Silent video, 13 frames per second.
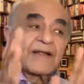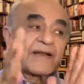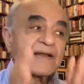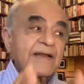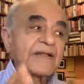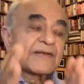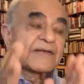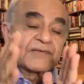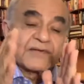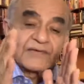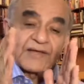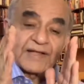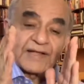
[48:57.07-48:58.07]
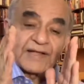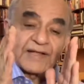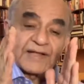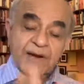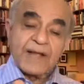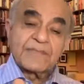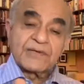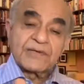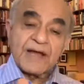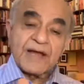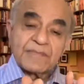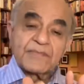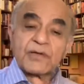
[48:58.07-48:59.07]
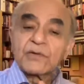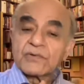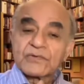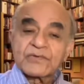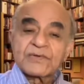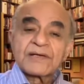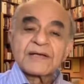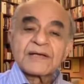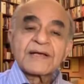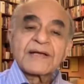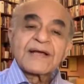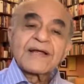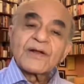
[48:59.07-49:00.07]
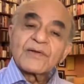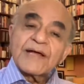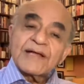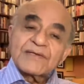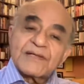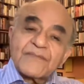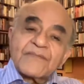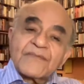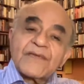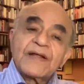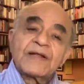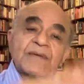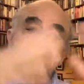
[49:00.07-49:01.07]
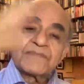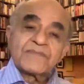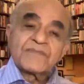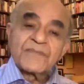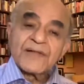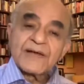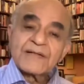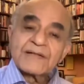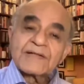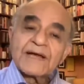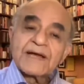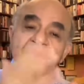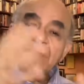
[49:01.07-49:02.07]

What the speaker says: This is at the prime time news. Now, that's the freedom that